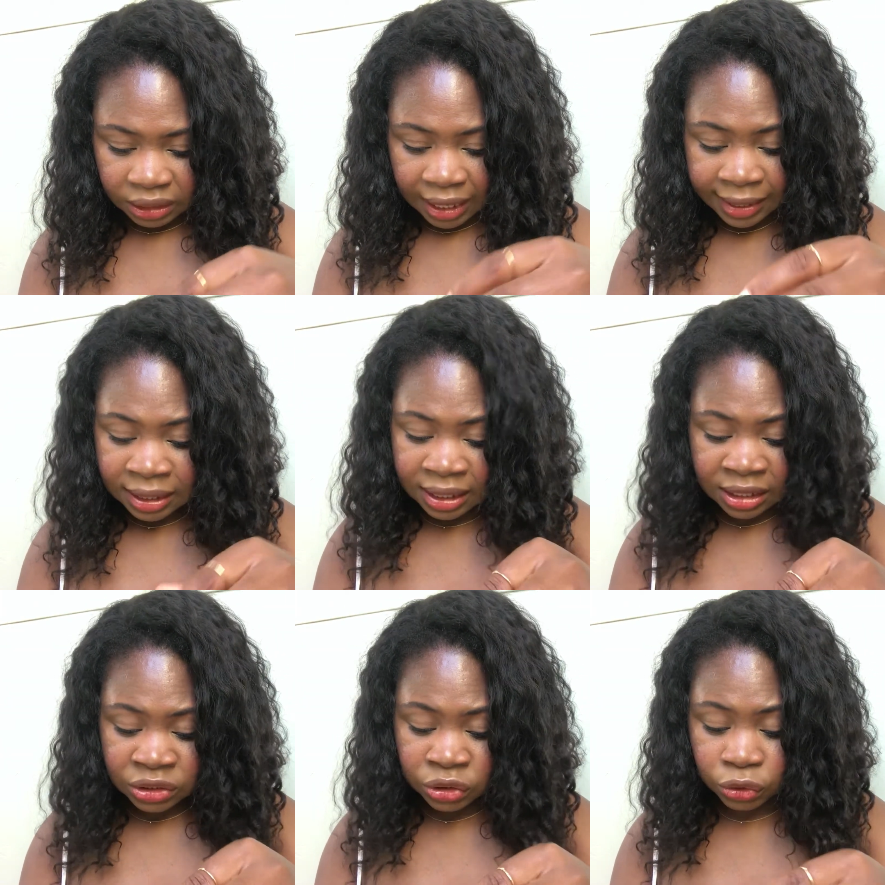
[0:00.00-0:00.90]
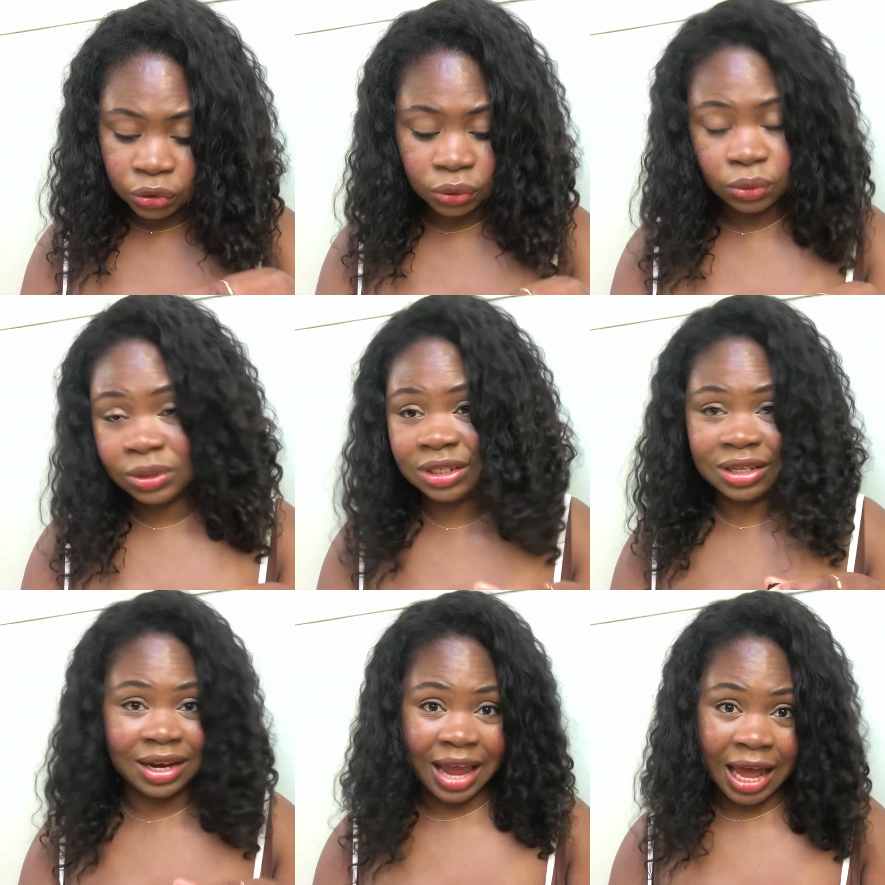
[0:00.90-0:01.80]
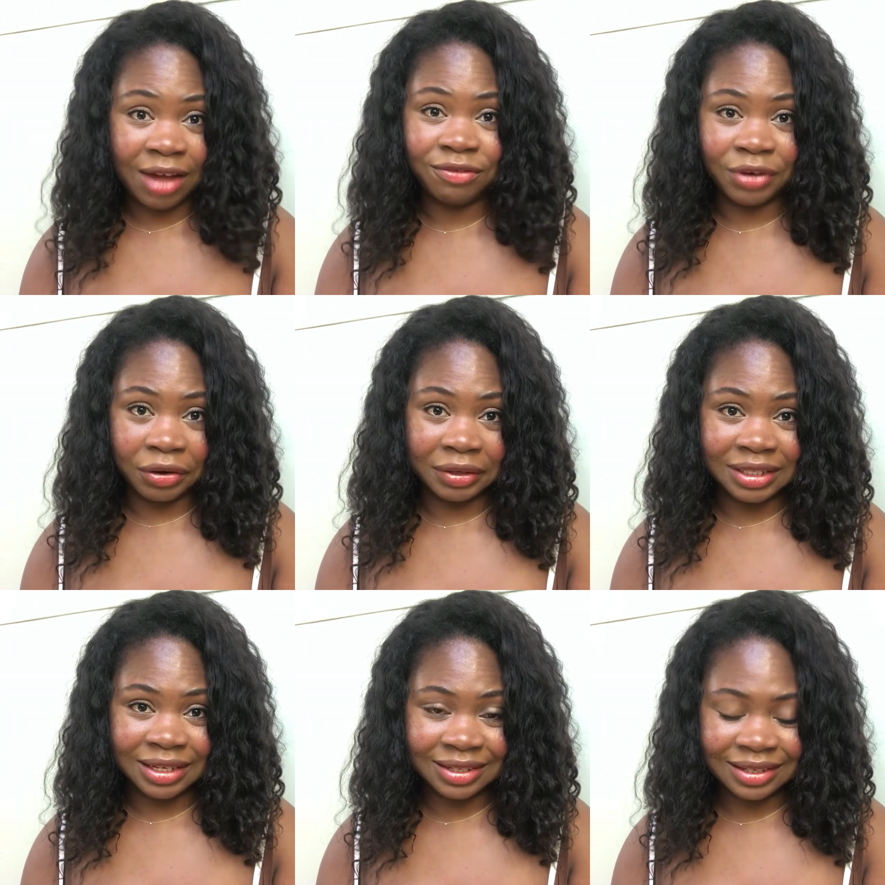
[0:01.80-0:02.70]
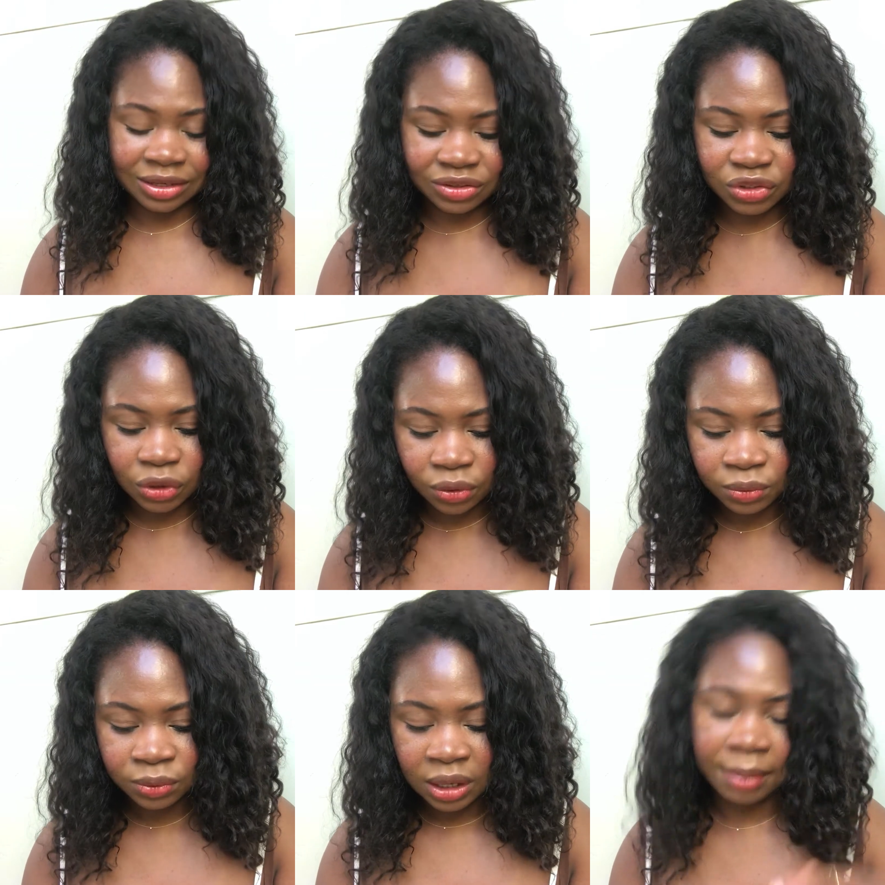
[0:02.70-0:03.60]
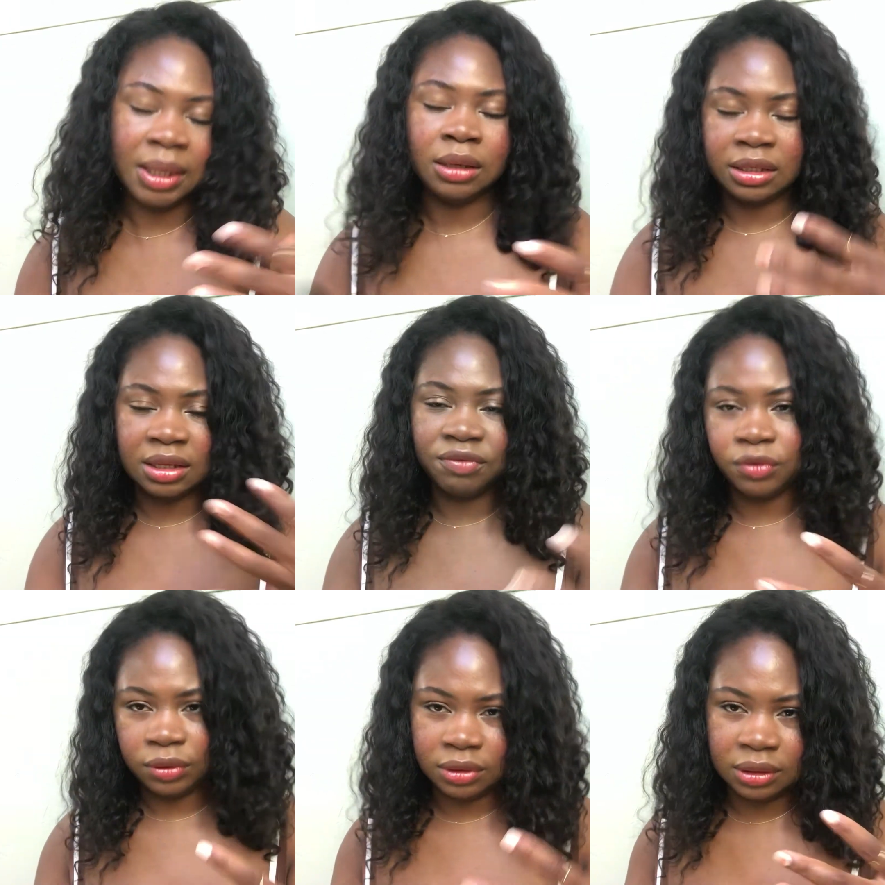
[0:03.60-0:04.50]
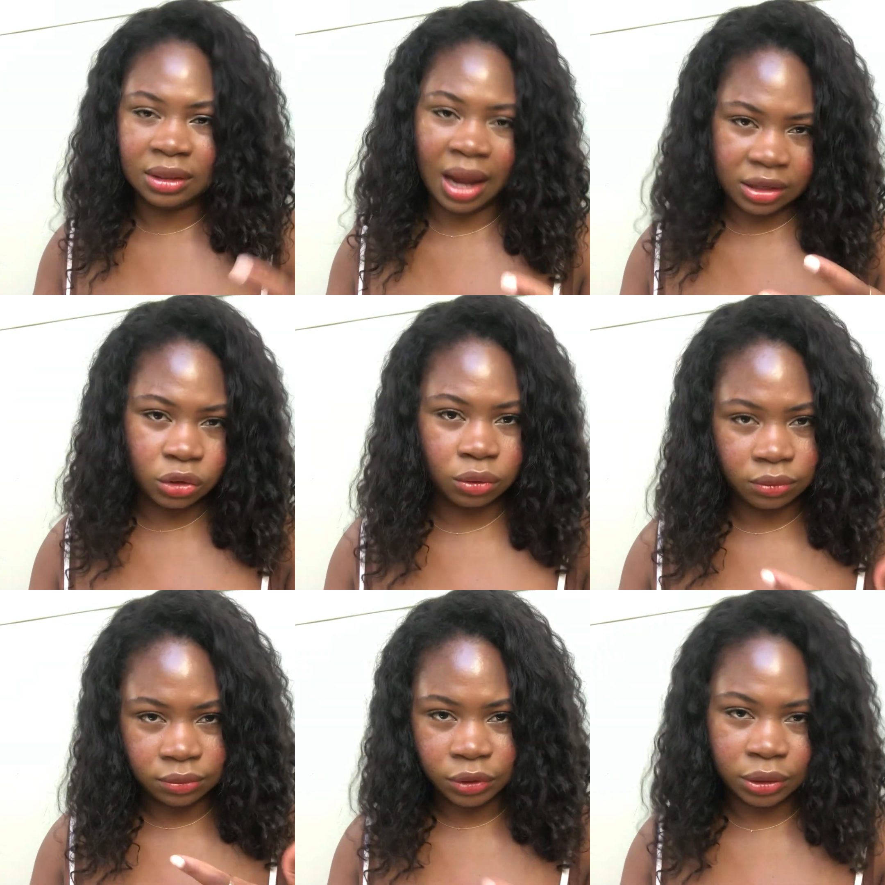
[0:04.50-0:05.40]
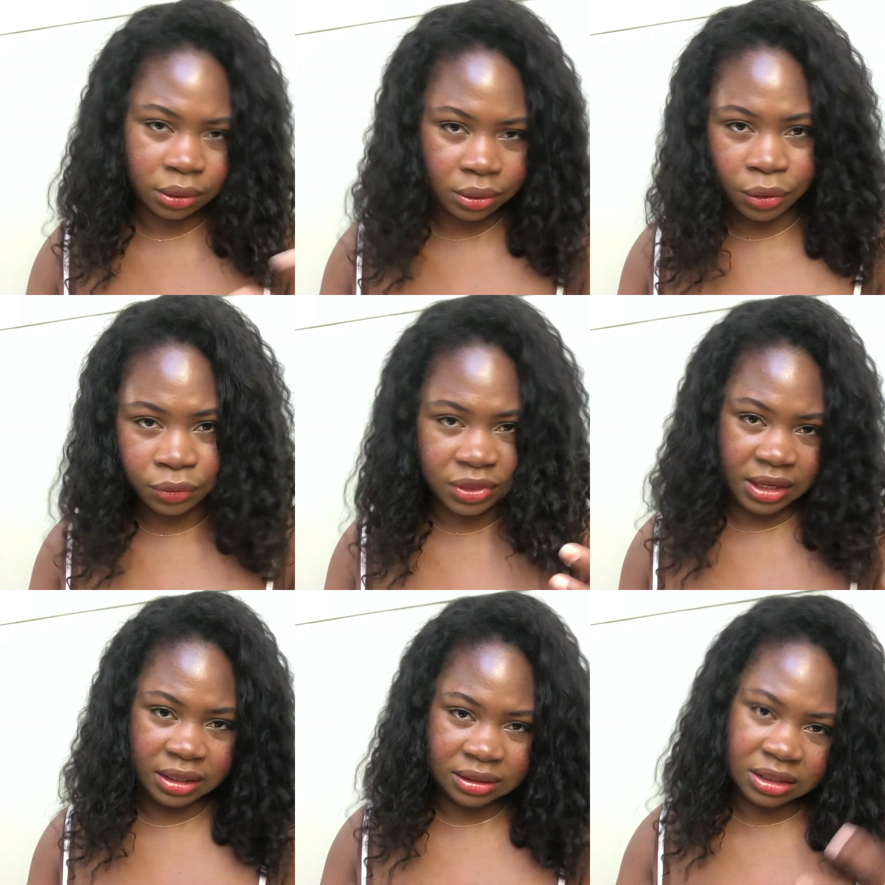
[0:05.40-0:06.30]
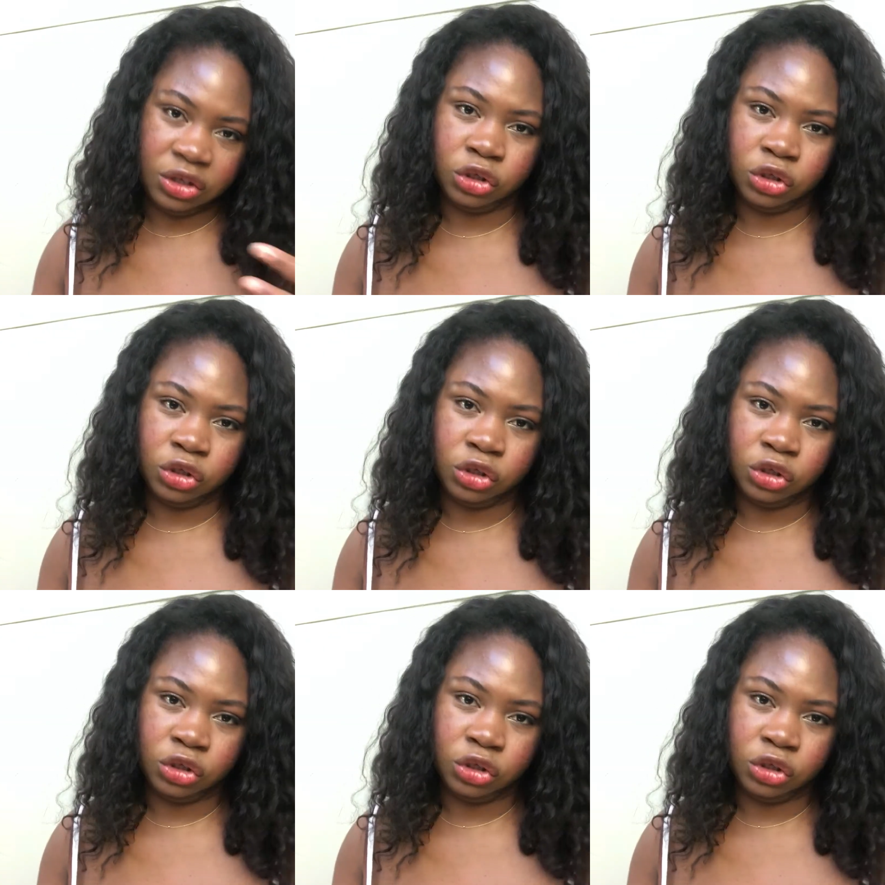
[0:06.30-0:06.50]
And it too does not have fragrances. So, I mean, except for the natural earthy tea